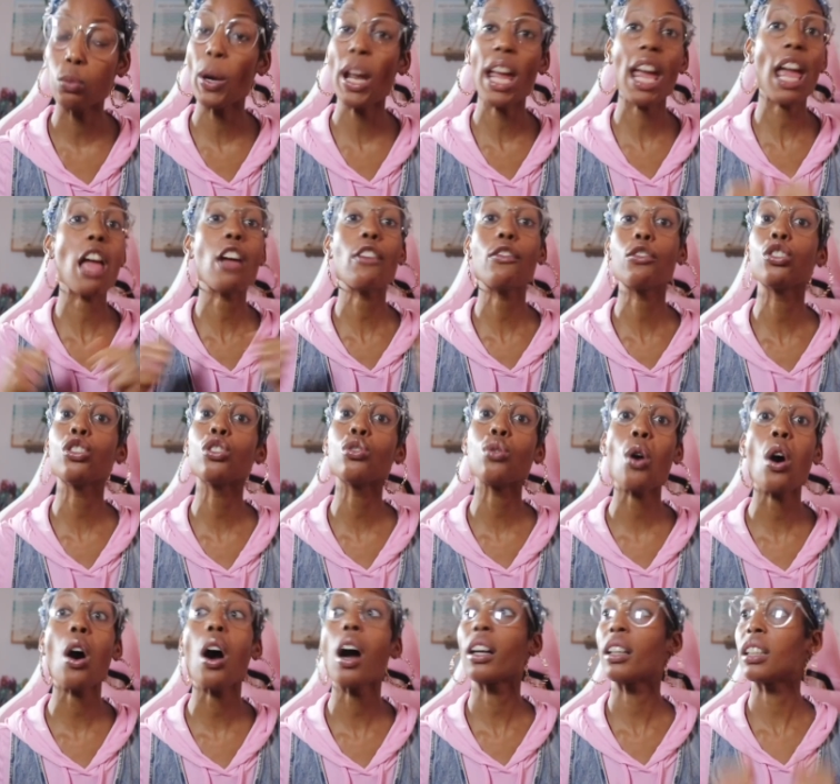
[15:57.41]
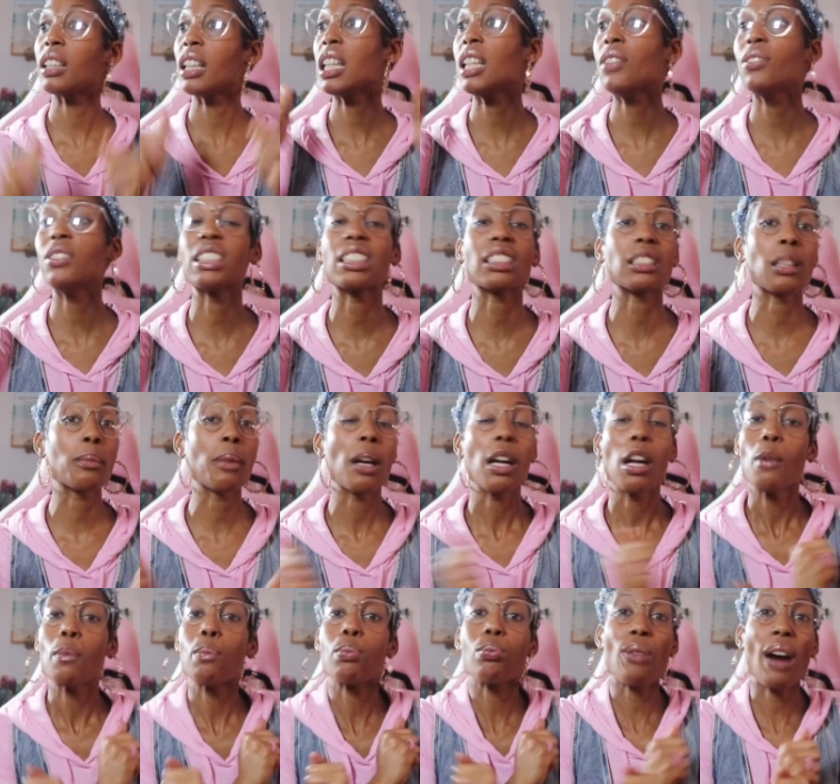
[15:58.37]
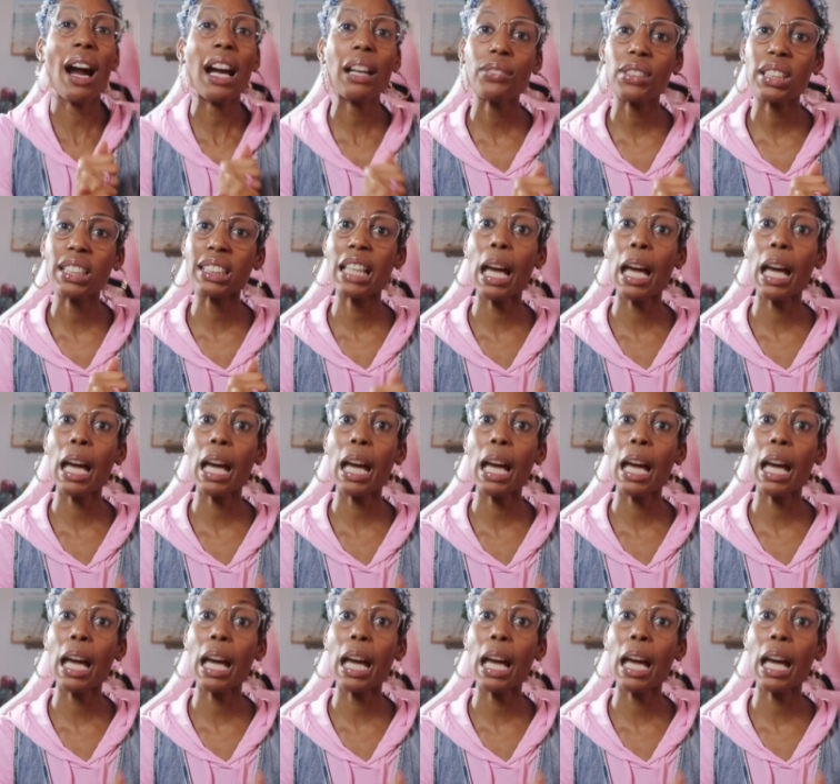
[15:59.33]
wherever you are, even some private